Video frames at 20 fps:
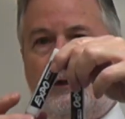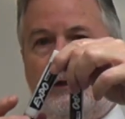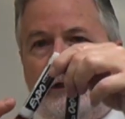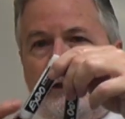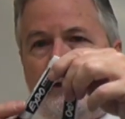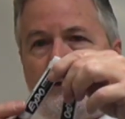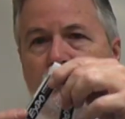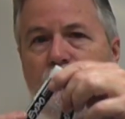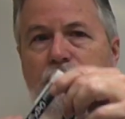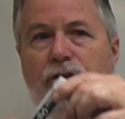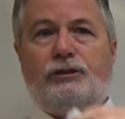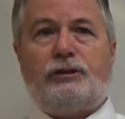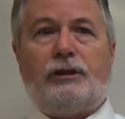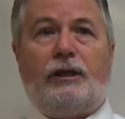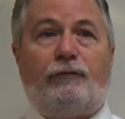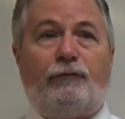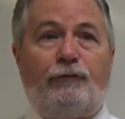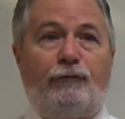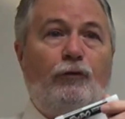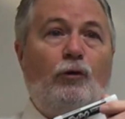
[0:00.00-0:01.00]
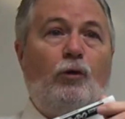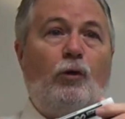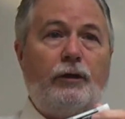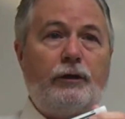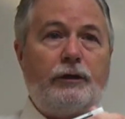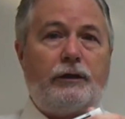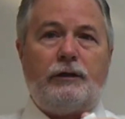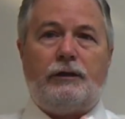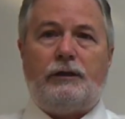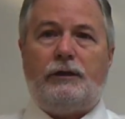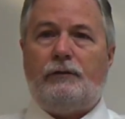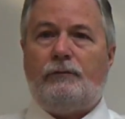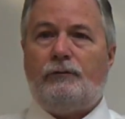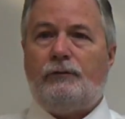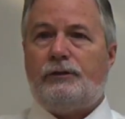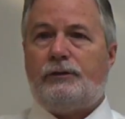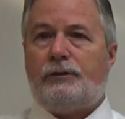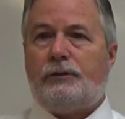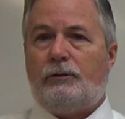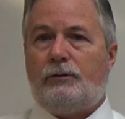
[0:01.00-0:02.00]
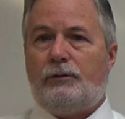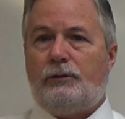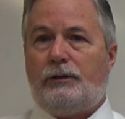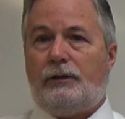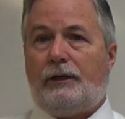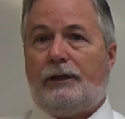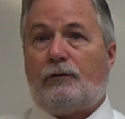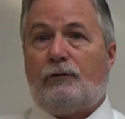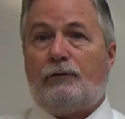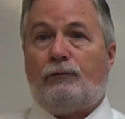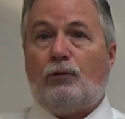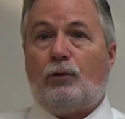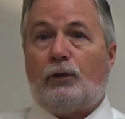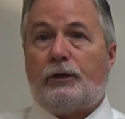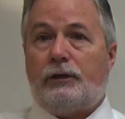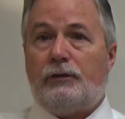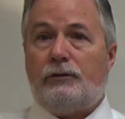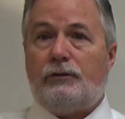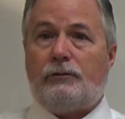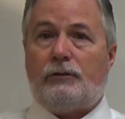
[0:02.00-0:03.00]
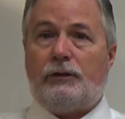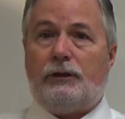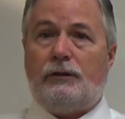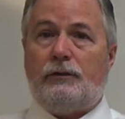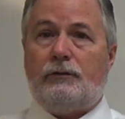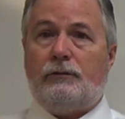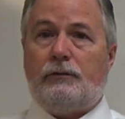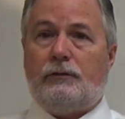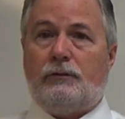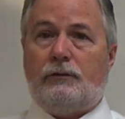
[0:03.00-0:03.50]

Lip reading: It's just a fork like a fork in the road.